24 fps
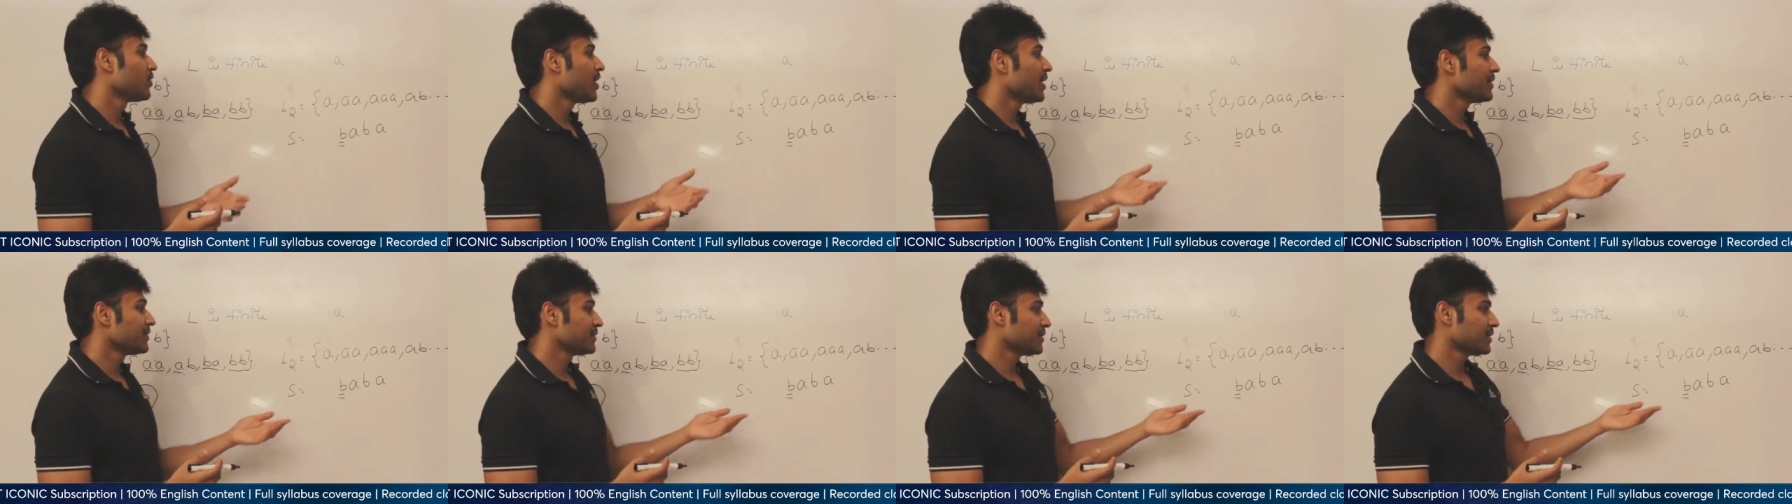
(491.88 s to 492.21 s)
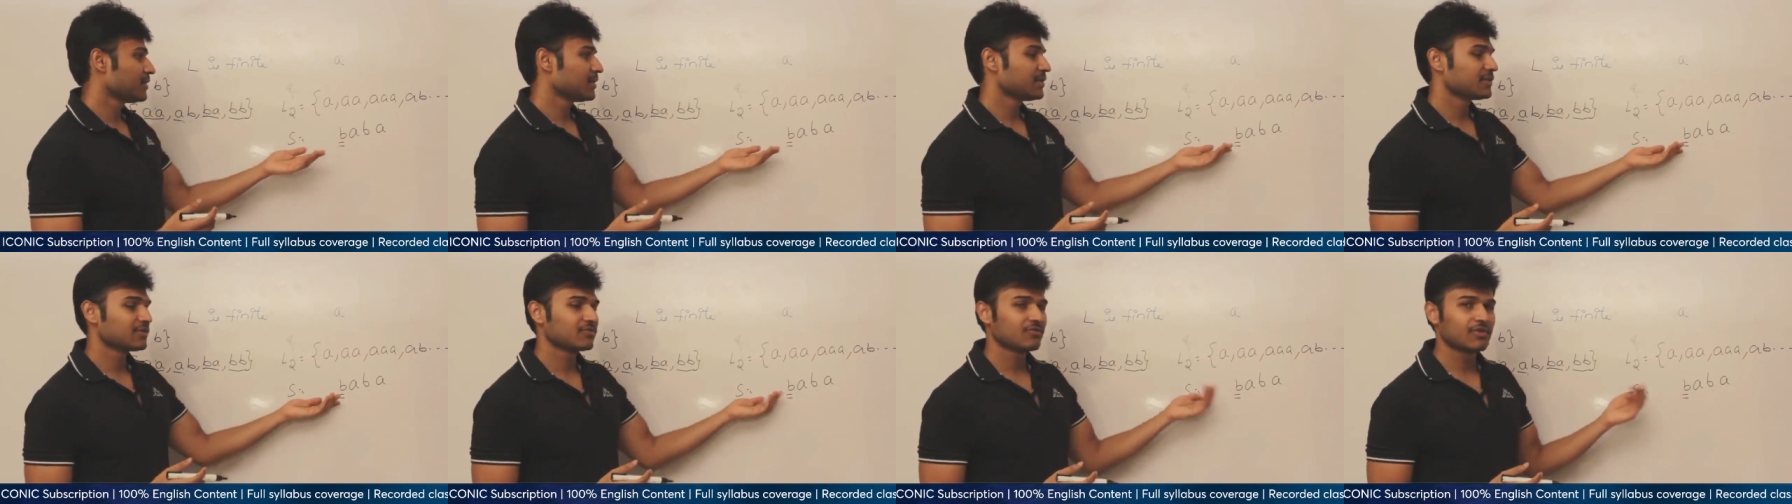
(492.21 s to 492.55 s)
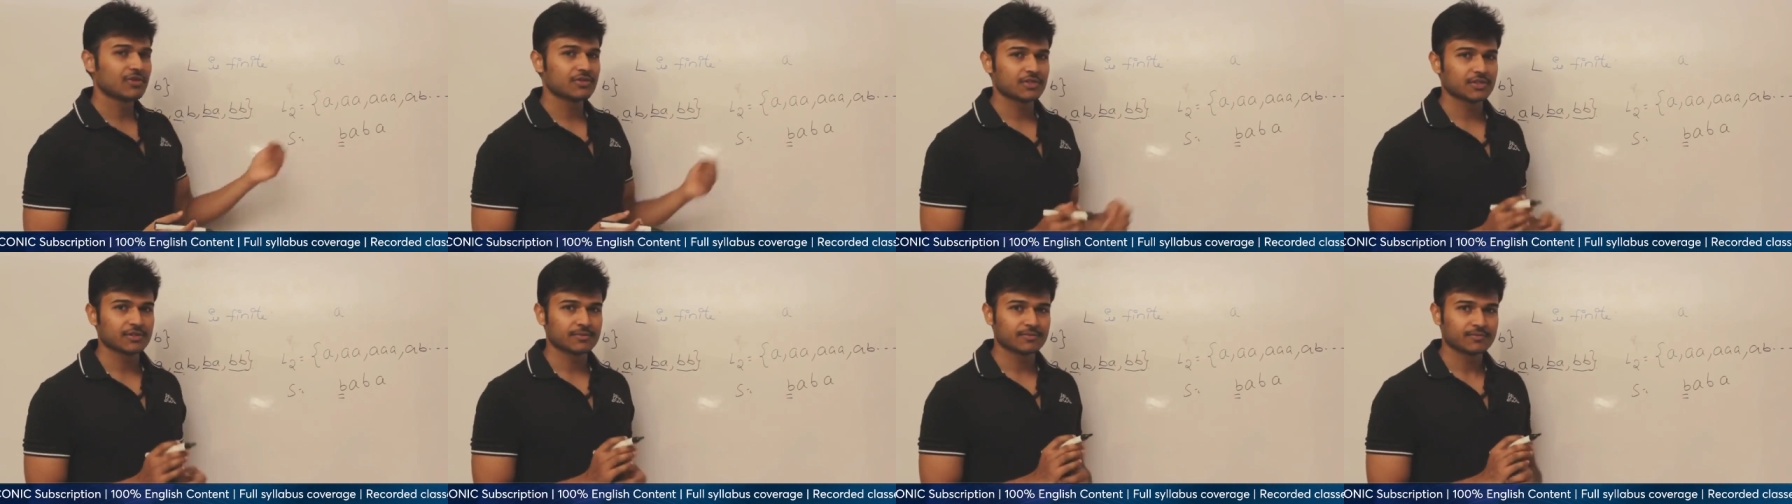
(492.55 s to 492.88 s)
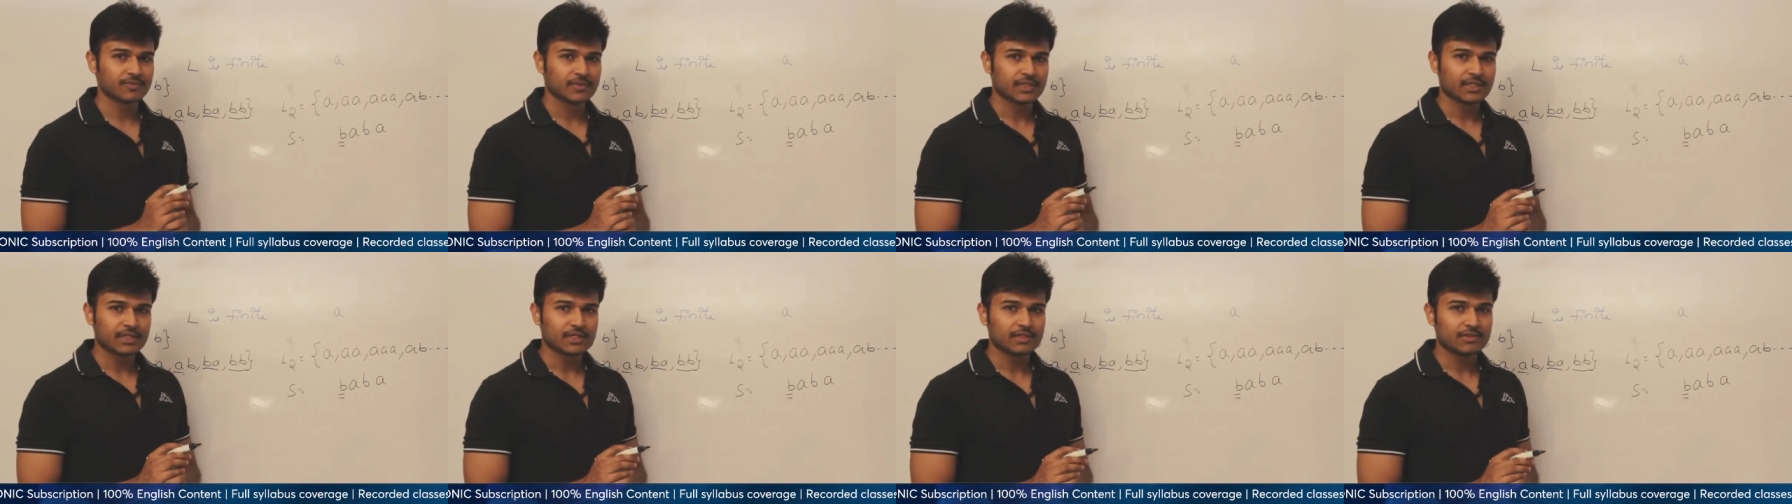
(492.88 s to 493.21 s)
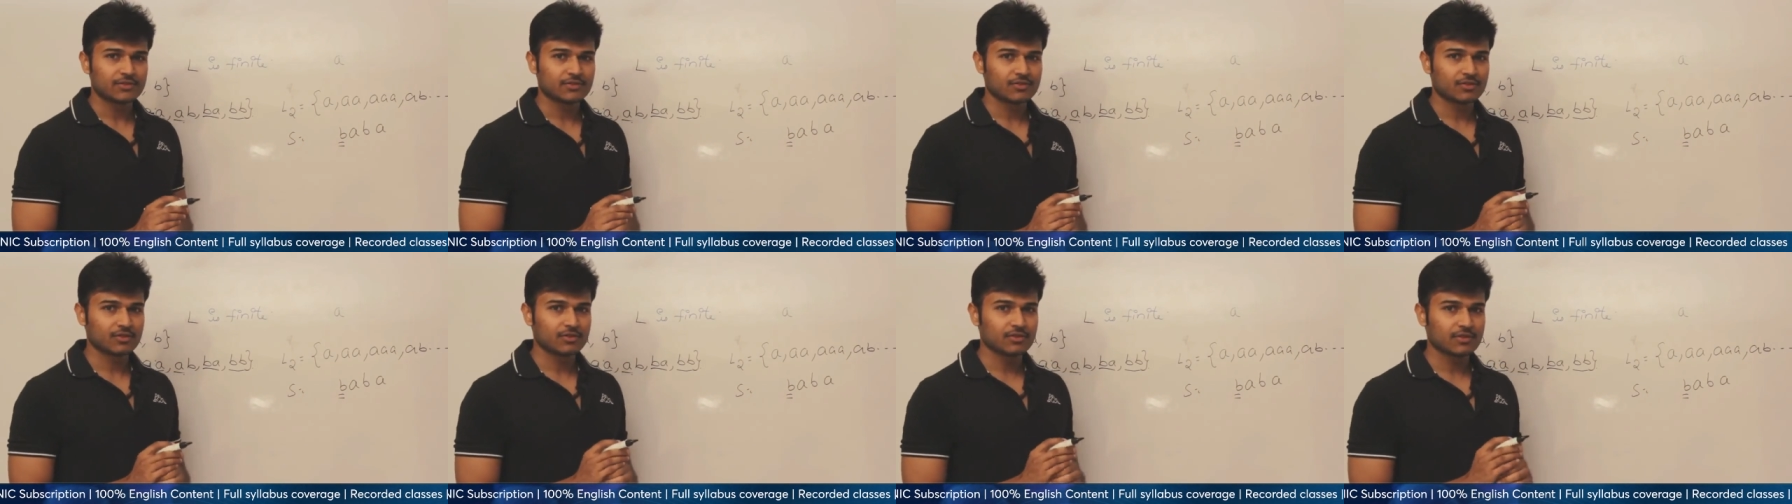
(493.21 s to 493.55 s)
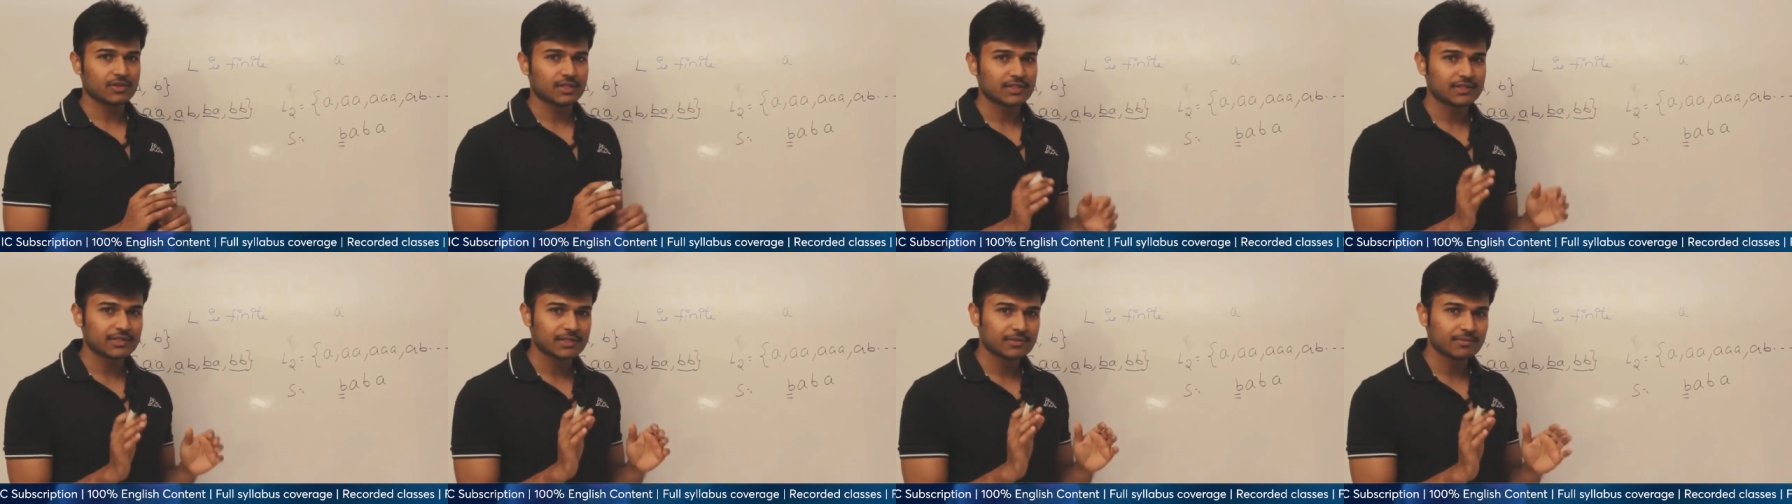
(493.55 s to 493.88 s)
to answer this question.
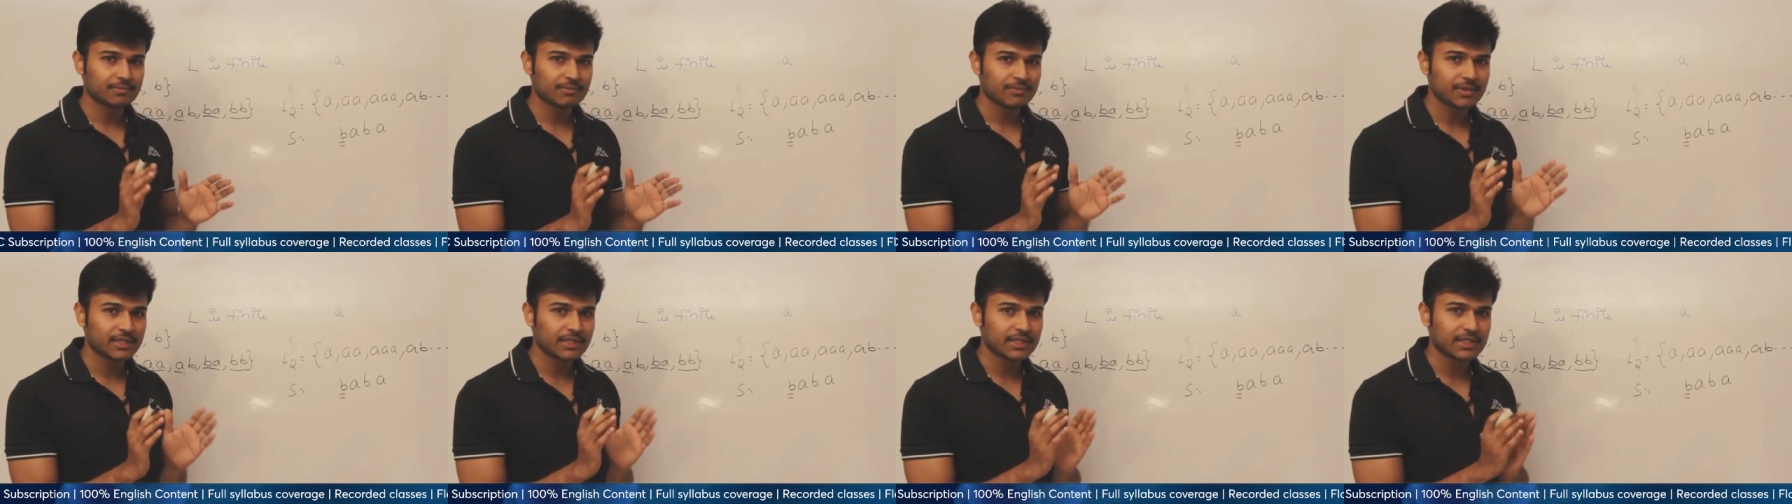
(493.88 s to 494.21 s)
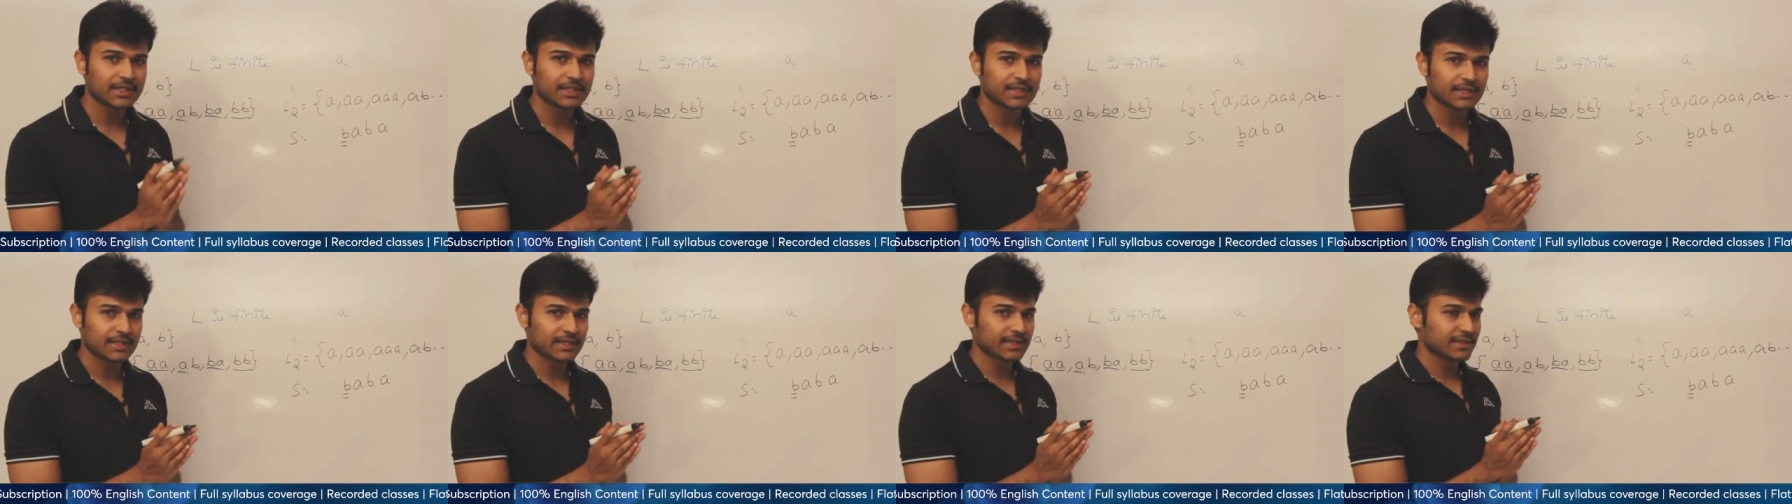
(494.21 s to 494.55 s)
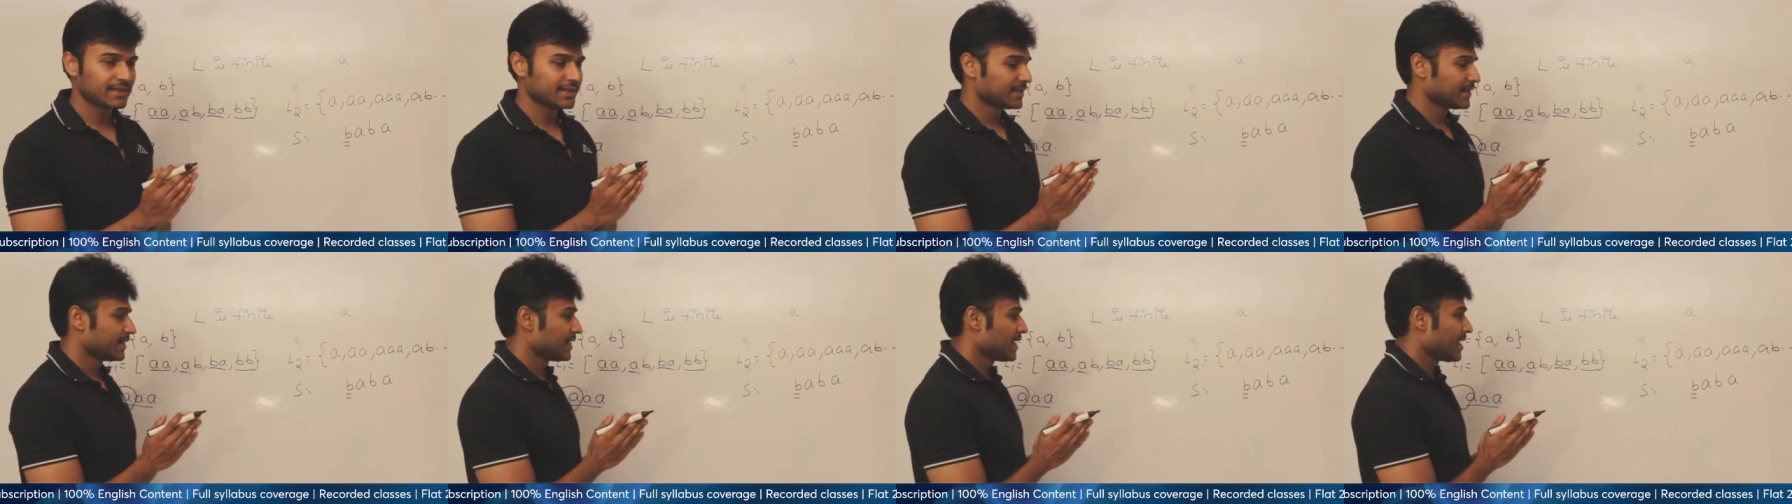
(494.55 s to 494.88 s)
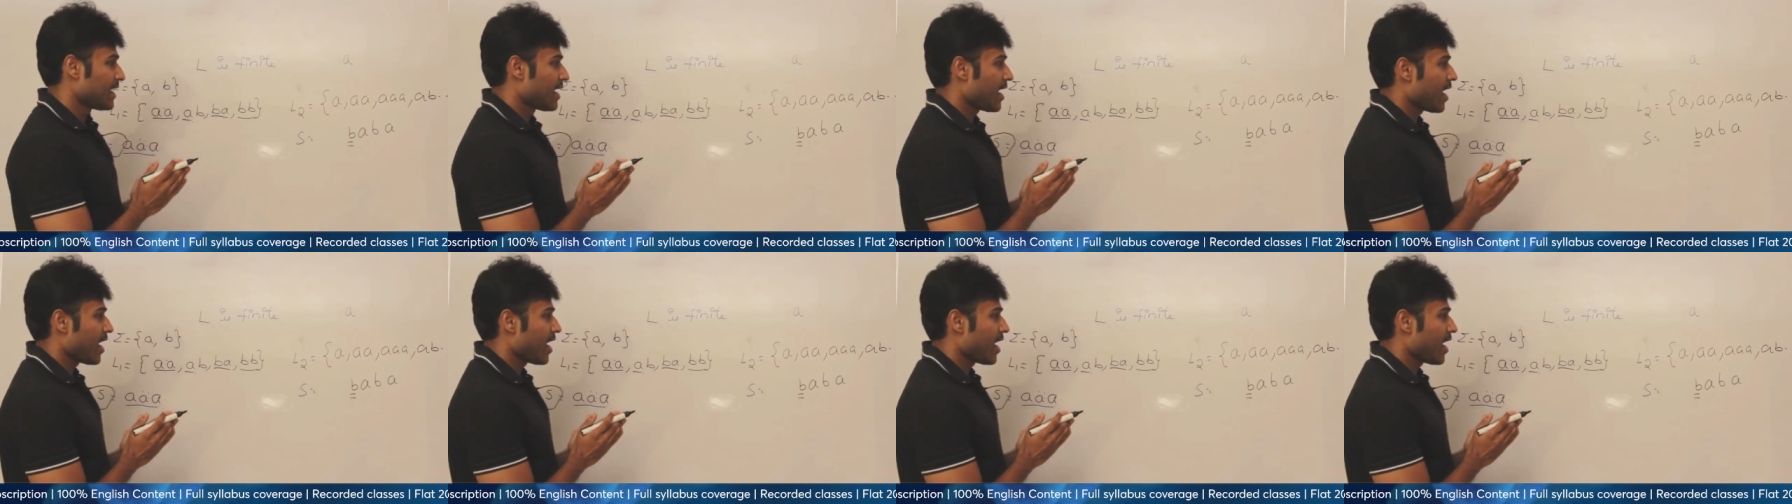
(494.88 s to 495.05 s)
So the simple thing is,